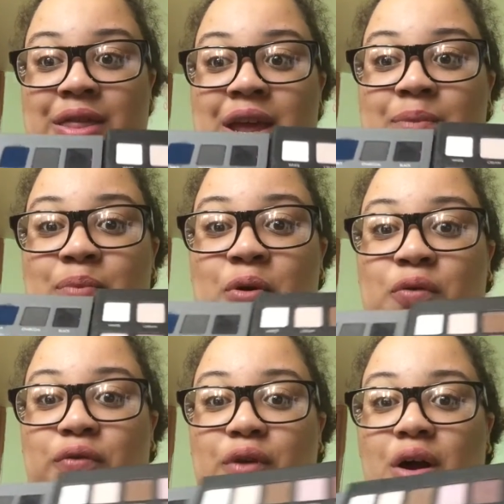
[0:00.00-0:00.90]
they
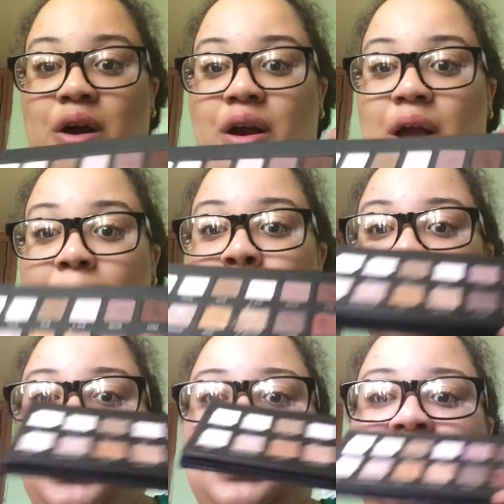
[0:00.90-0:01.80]
both are
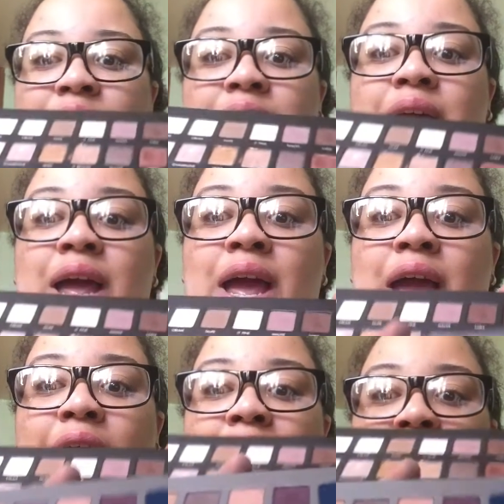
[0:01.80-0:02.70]
amazing
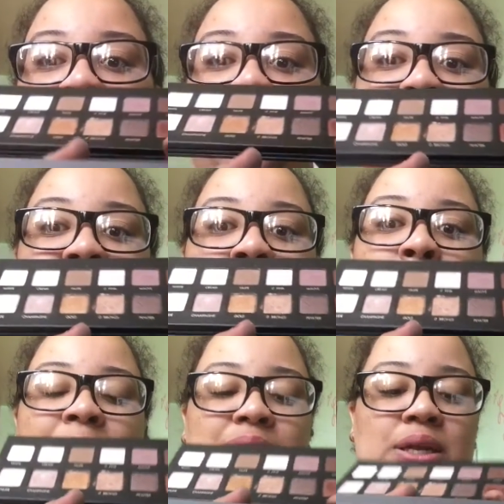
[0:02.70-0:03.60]
and the most
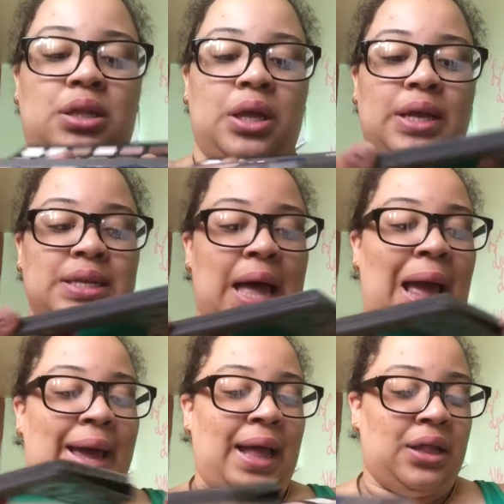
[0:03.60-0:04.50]
amazing thing is
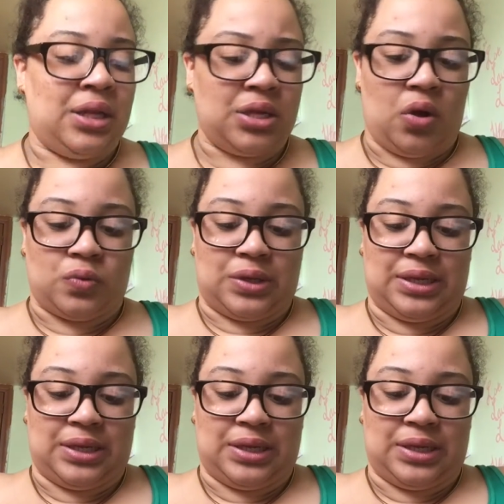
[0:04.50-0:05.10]
i got this on